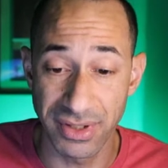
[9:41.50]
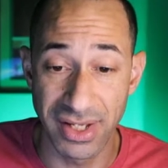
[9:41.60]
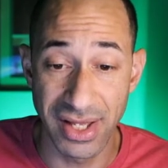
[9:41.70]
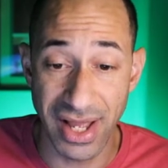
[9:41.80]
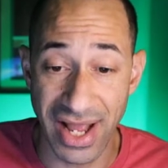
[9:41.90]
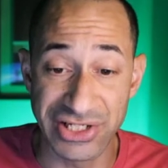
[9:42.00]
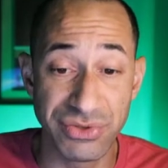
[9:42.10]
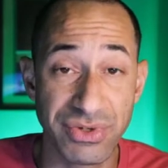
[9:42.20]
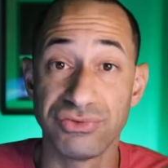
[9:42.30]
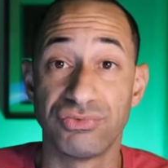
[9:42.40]
and you
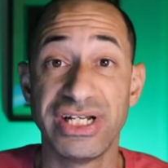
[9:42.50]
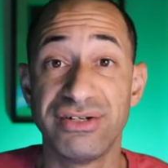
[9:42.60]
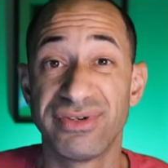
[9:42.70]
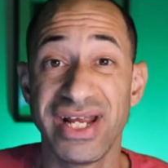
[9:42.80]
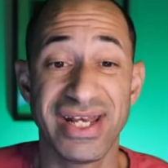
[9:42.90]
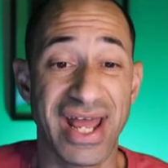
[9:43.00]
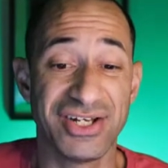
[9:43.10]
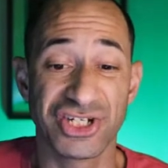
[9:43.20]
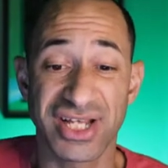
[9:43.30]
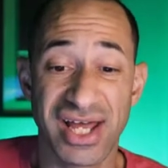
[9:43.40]
can reread and just
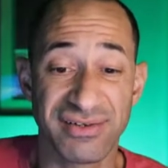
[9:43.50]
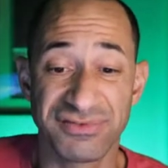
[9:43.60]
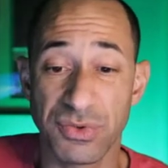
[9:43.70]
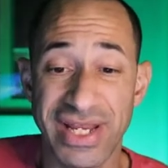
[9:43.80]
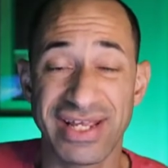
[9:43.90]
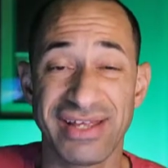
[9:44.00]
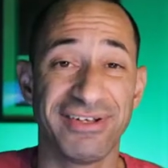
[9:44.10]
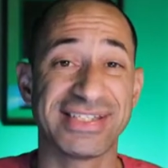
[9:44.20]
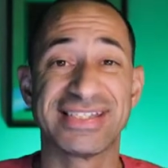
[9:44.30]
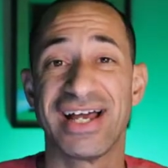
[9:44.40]
kind of tweak if it
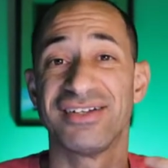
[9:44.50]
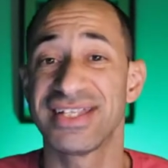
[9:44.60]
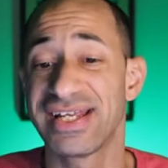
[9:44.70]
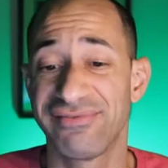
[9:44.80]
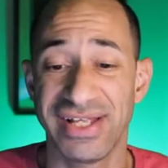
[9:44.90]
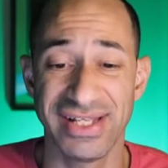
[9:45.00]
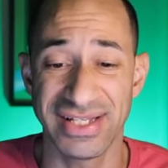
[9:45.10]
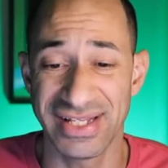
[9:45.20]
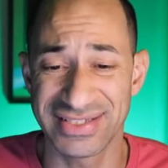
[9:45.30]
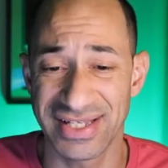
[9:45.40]
sounds like
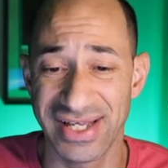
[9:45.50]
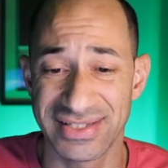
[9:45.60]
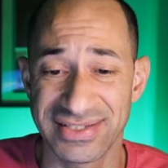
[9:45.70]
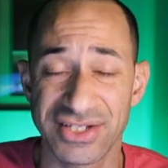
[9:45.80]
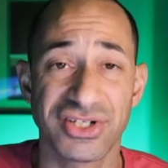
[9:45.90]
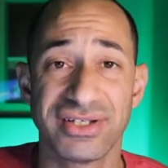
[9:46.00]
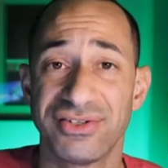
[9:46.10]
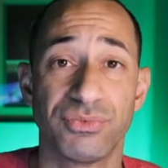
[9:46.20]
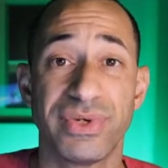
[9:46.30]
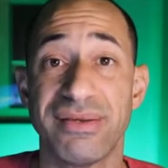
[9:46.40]
it doesn't, the
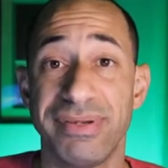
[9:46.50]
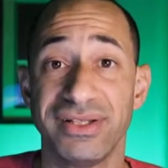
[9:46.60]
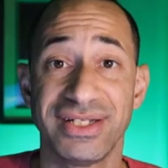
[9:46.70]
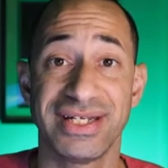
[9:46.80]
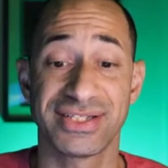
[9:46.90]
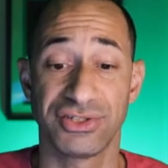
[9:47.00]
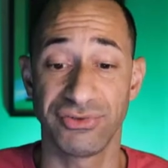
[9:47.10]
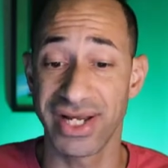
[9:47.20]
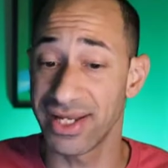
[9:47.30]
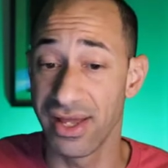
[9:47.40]
readability isn't
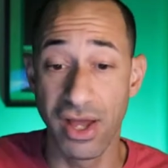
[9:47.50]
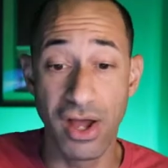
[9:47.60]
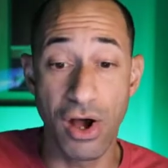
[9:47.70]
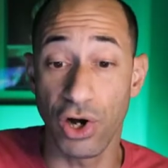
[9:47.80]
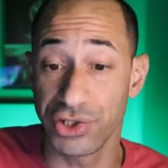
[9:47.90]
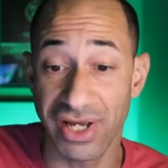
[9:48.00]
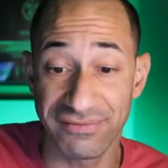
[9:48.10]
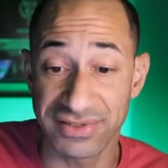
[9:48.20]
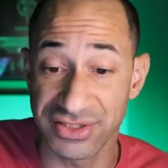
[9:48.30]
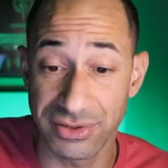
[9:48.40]
great. All you have to
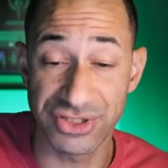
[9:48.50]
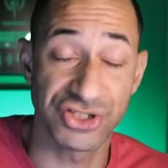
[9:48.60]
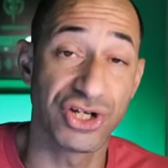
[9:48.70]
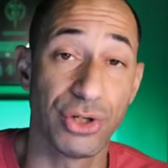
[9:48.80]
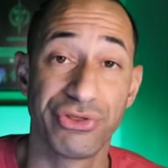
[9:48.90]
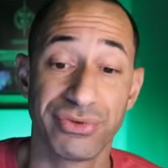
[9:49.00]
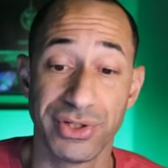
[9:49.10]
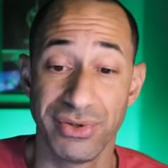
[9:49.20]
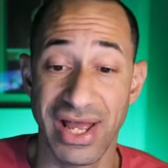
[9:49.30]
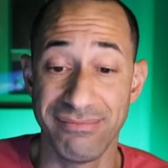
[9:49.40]
do is just go through
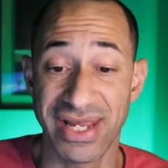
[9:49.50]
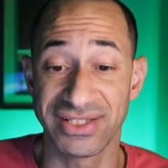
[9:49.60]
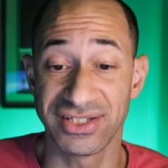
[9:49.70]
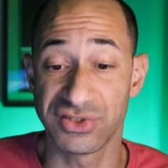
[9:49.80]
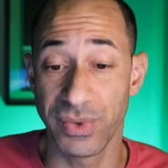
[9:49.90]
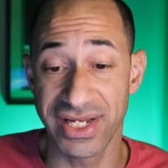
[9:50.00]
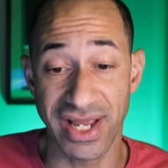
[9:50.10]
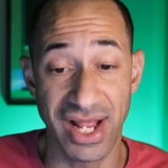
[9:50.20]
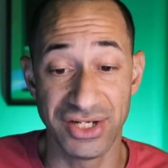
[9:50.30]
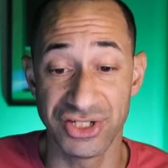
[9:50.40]
and make the tweak and
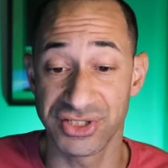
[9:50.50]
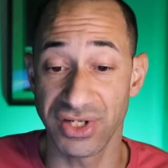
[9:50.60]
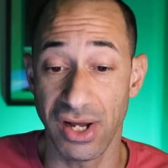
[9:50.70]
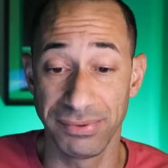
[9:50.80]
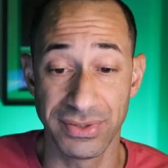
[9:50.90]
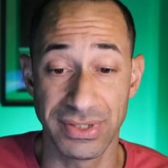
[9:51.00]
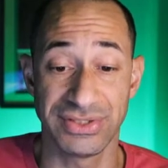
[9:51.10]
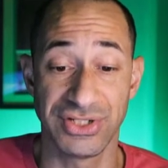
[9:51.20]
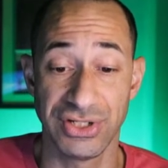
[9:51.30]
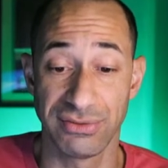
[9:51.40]
just upload it to your
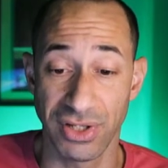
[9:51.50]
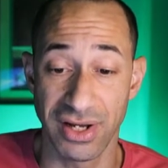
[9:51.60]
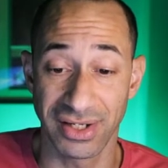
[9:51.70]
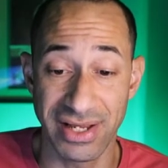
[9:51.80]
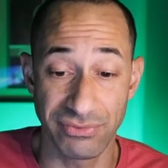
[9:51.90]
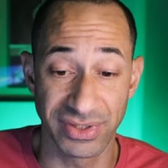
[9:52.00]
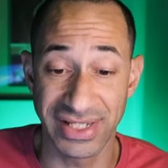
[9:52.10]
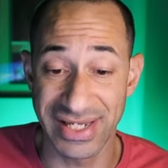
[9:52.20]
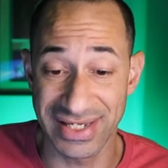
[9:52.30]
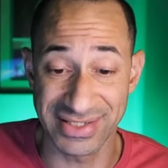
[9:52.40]
blog. It really
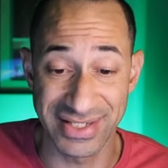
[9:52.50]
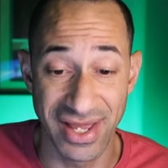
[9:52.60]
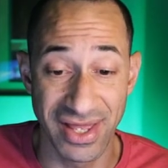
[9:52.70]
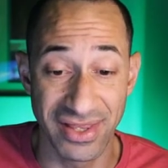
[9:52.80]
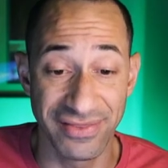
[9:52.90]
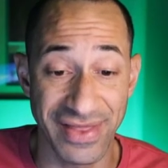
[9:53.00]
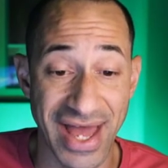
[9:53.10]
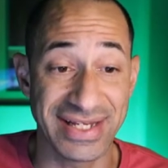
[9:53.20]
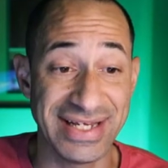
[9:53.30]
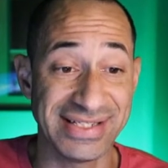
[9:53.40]
is that
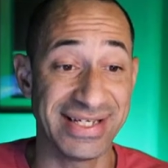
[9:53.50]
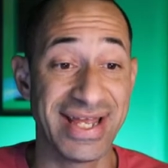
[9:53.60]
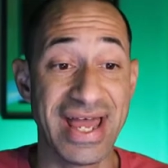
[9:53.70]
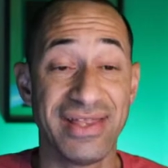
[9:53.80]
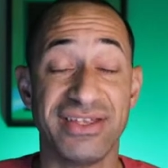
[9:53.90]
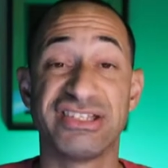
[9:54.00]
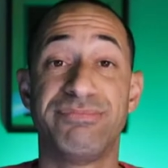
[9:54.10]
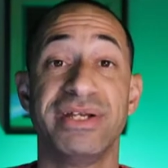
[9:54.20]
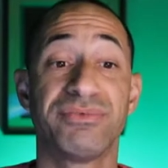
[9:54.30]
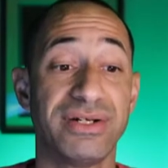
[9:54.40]
easy. The
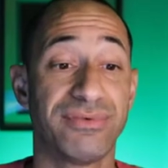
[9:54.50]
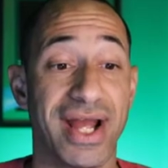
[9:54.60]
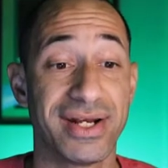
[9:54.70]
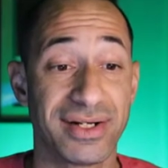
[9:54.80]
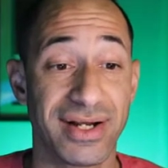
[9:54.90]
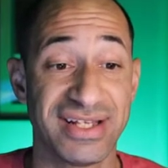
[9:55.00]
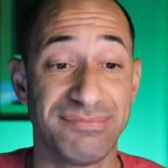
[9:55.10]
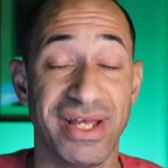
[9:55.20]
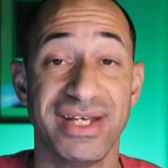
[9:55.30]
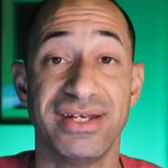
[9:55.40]
SpinRewriter has been in